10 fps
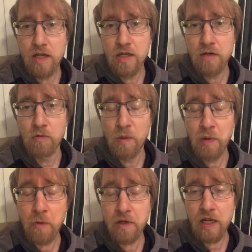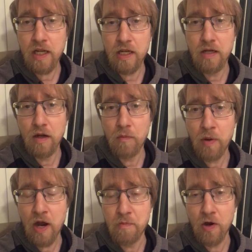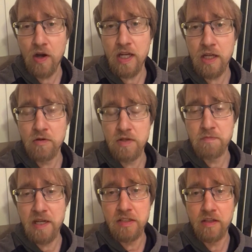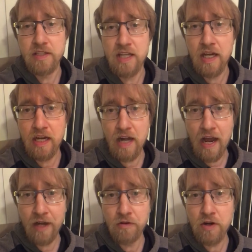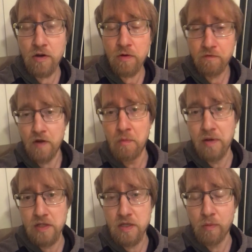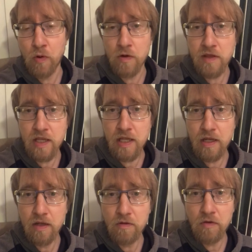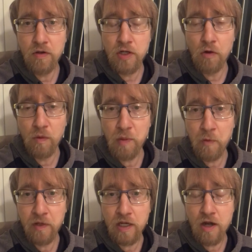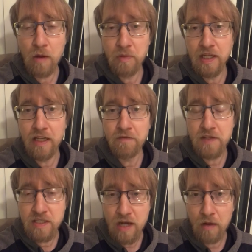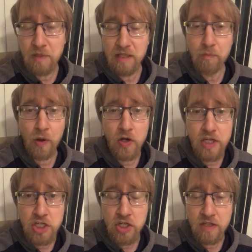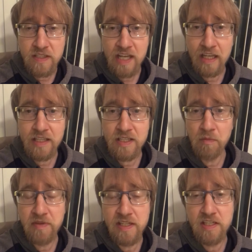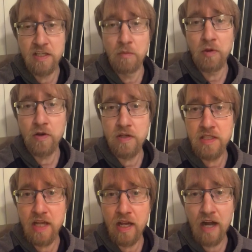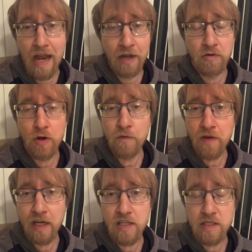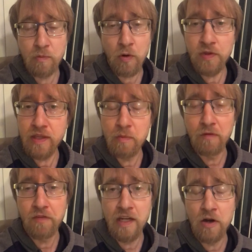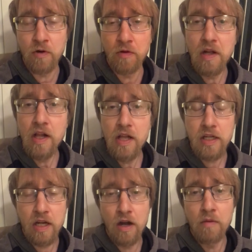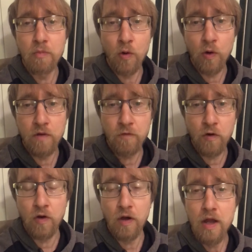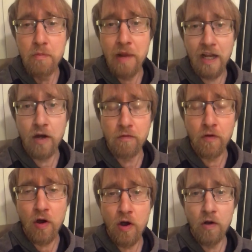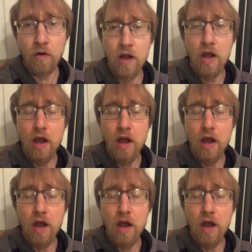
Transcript: Republican primary. He was basically saying, I don't know if I'm going to support the, you know, Republican nominee if it's not me. Bernie should have said something similar and said, I don't know if I can support them if they don't get on board for Medicare for All,